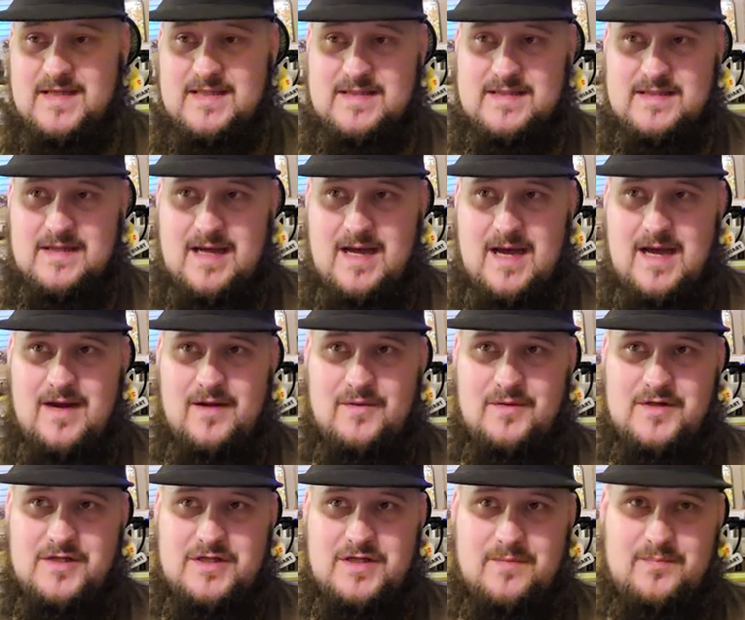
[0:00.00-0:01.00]
that's, I
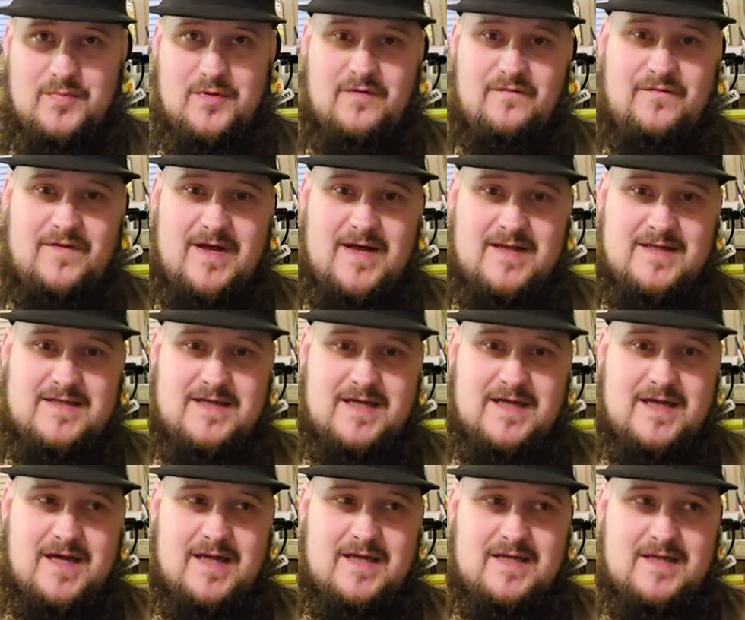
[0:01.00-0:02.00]
don't ship real fast.
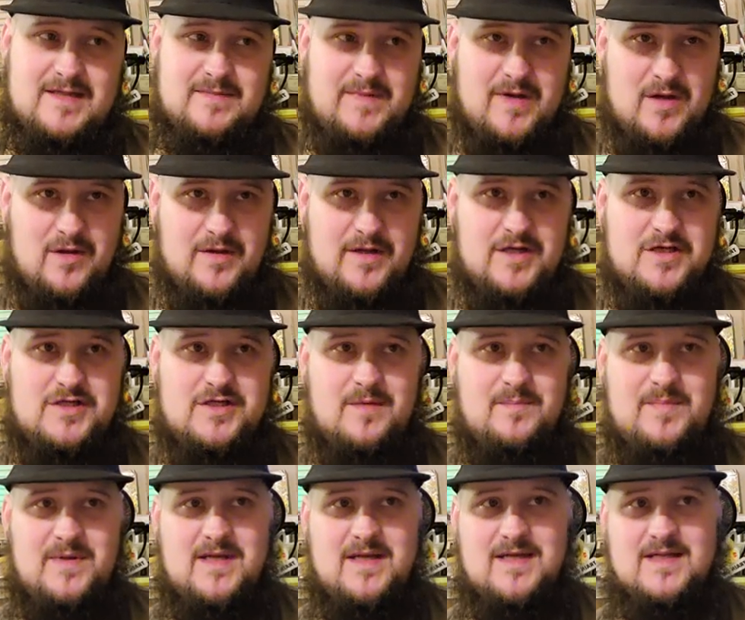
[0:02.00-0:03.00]
I, it takes me a whole day to
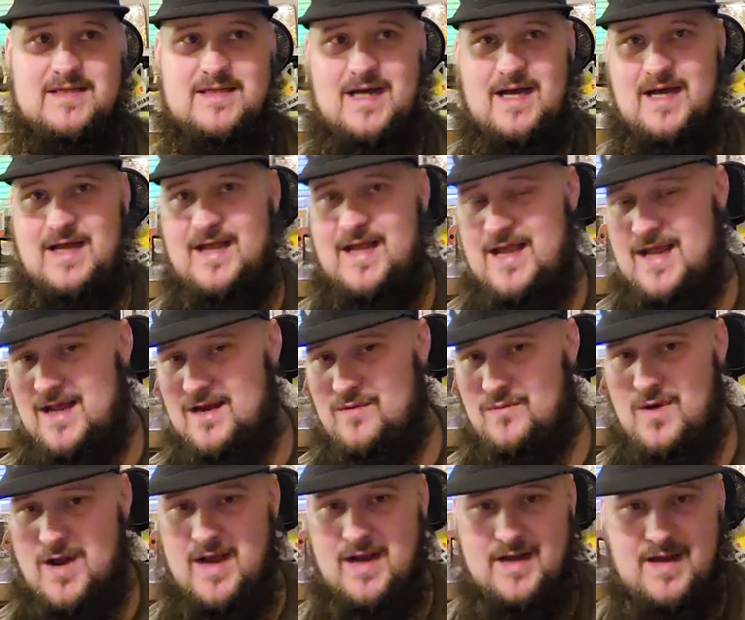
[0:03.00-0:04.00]
ship because I
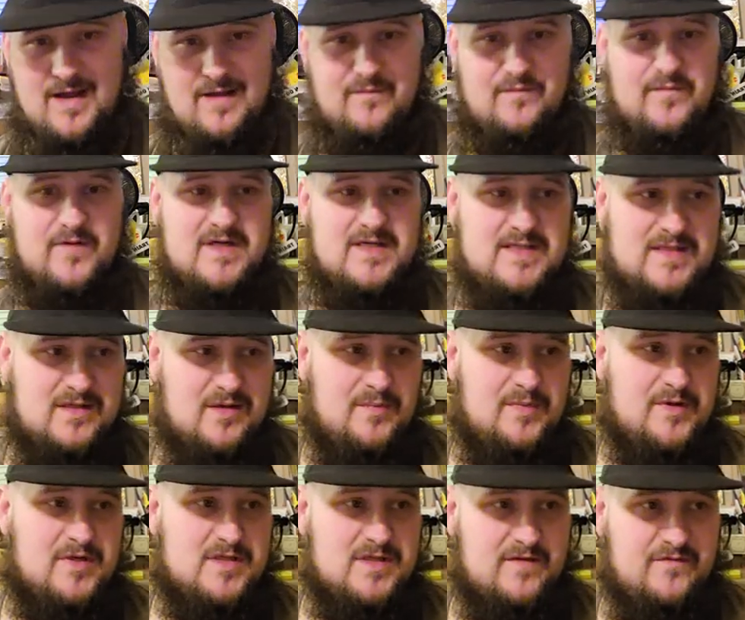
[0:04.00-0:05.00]
handwrite every single
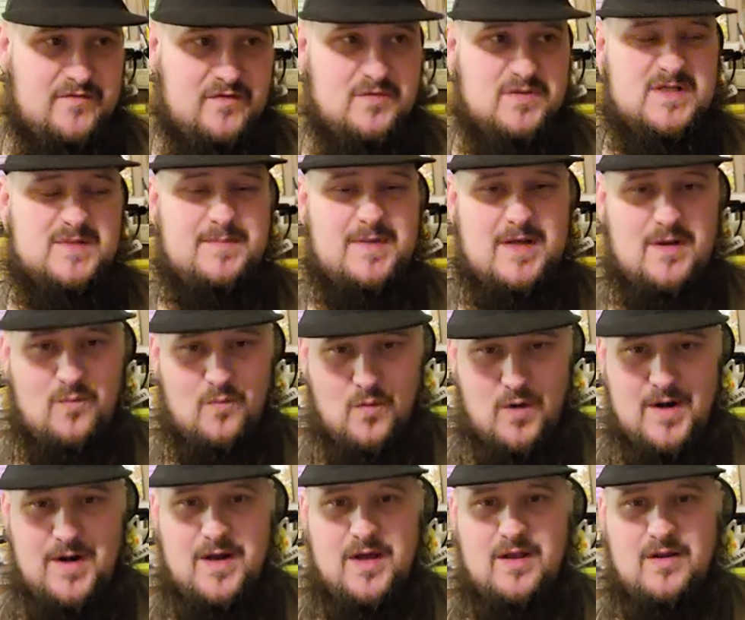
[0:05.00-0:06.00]
person. If you spent
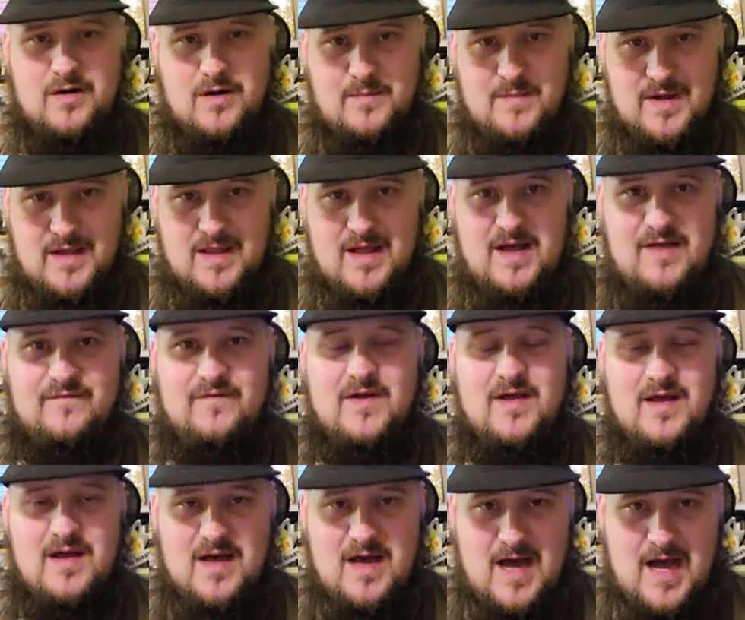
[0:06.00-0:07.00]
$1 on my live,
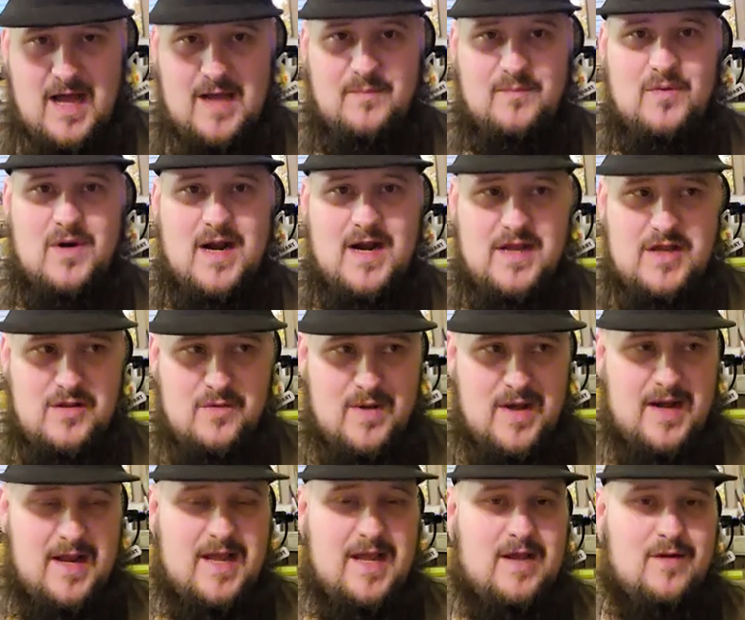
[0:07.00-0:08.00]
I am writing you
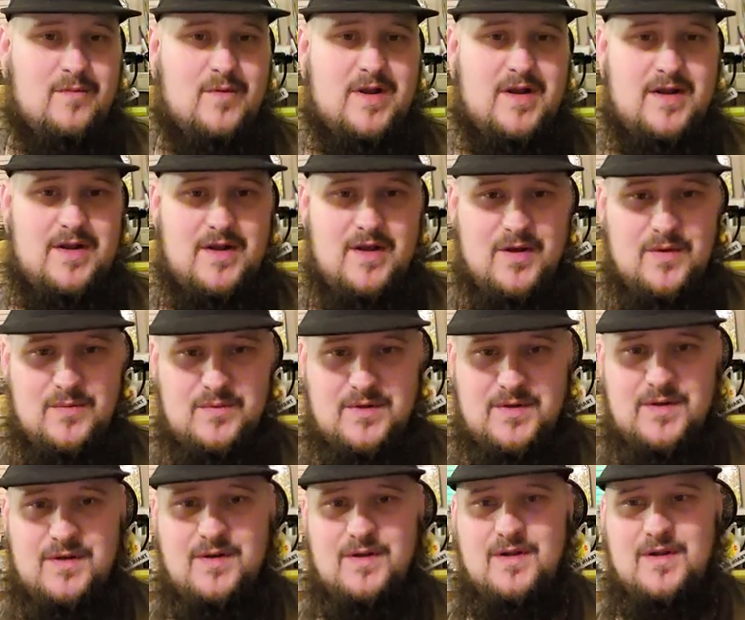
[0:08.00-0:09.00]
out a handwritten
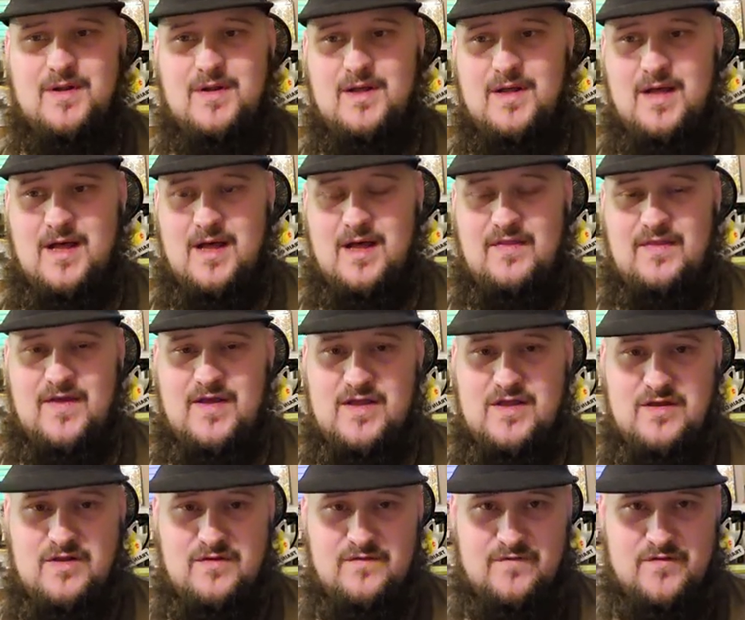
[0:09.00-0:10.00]
note uh,
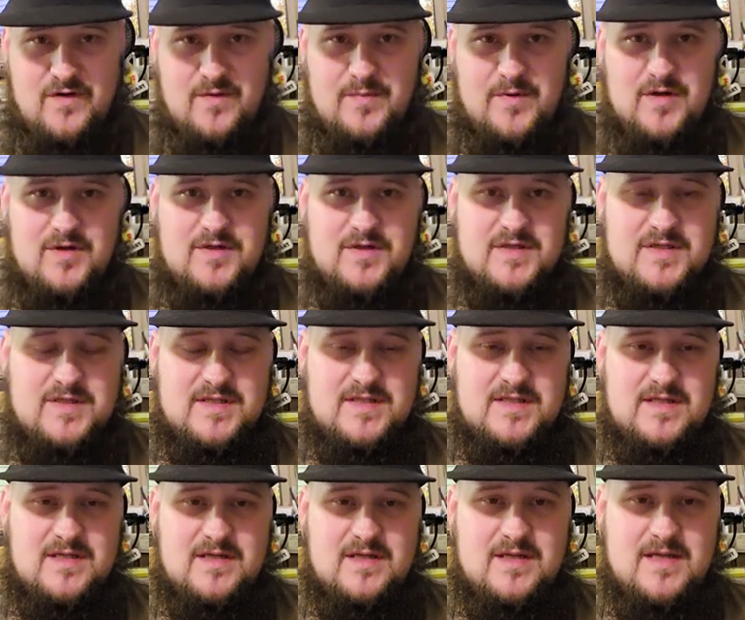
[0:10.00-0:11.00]
thanking you for your
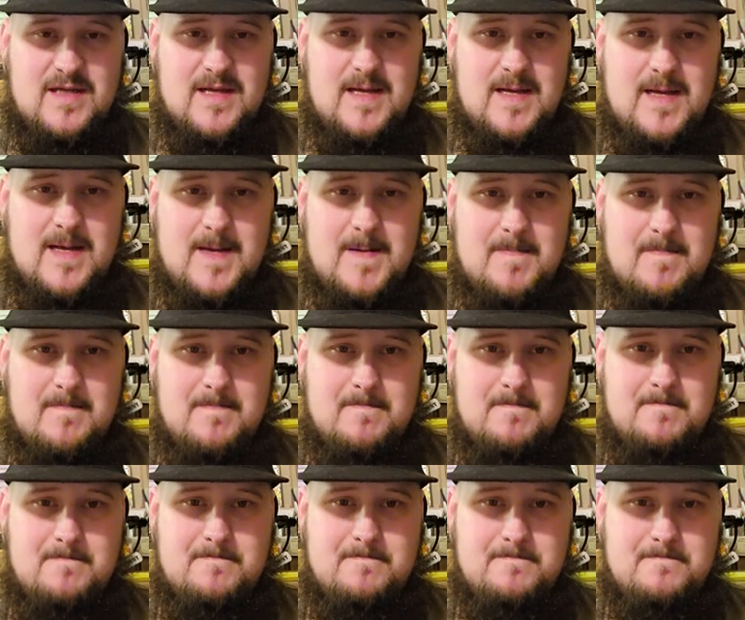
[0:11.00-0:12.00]
purchase. Um,